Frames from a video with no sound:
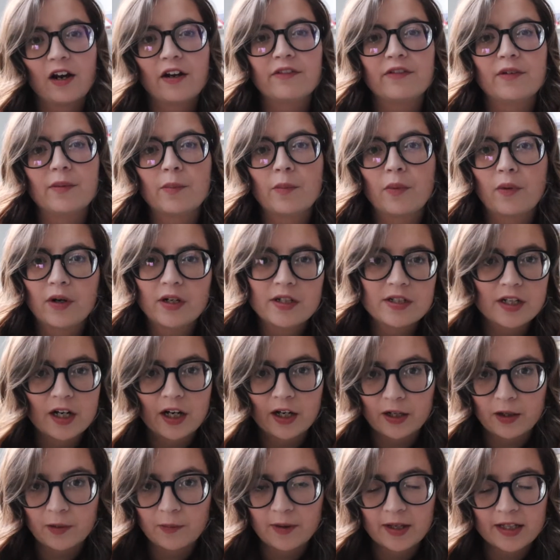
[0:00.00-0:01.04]
of important
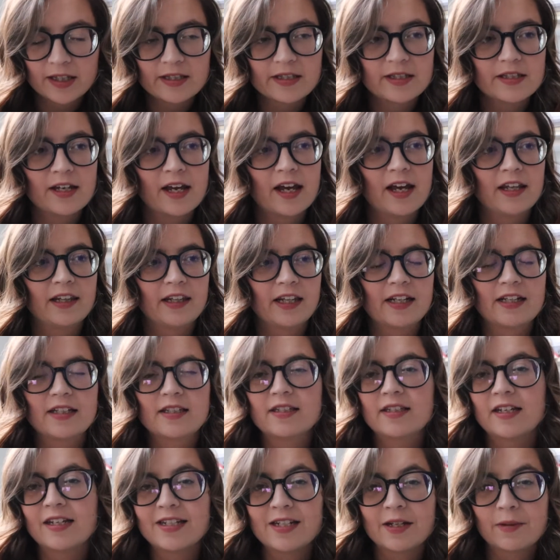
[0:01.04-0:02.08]
documents and like
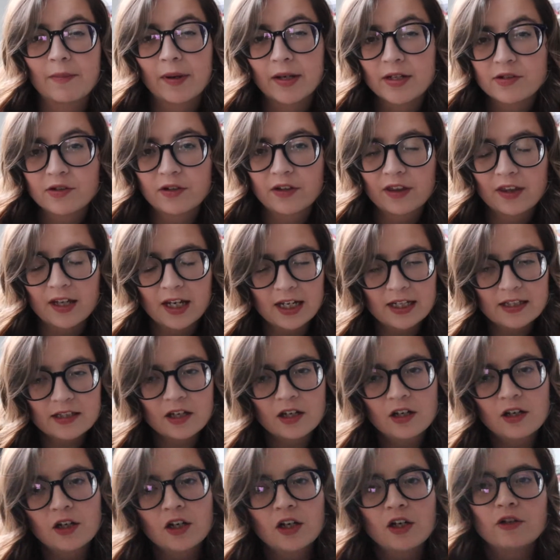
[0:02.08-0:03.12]
sentimental things.
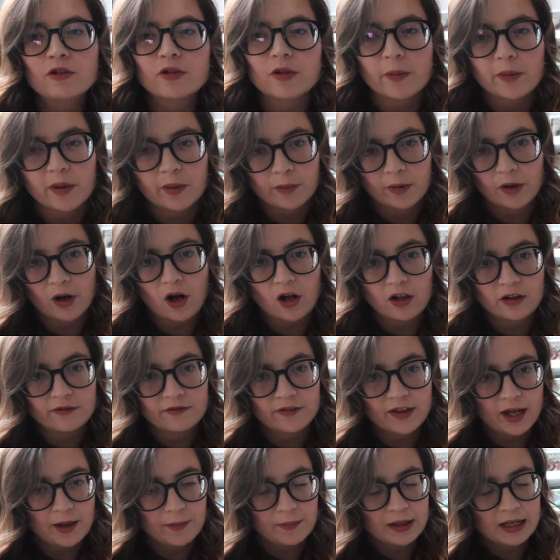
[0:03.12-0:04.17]
So I'm going to put all
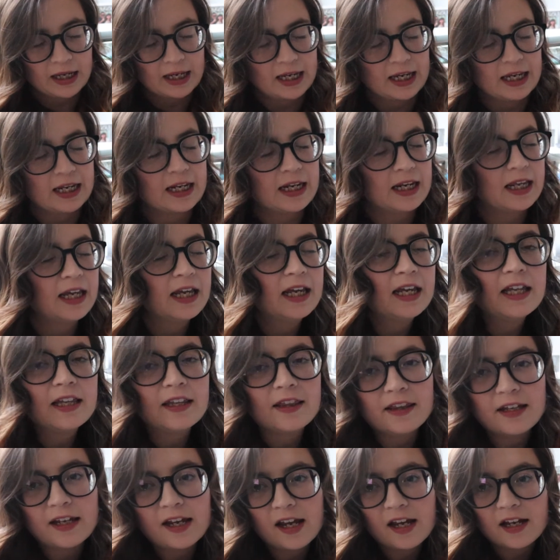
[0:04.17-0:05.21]
of them in
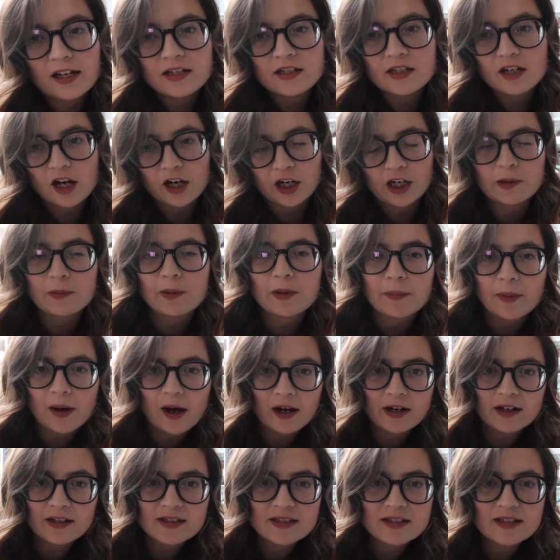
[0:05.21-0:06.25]
the document
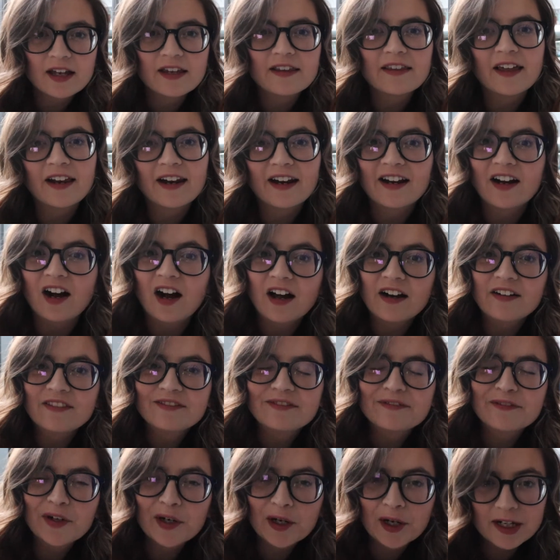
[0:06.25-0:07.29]
box that I
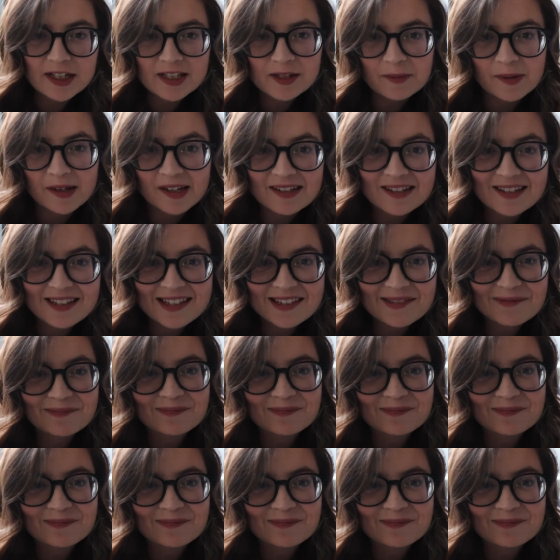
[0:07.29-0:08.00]
got for Christmas. Magic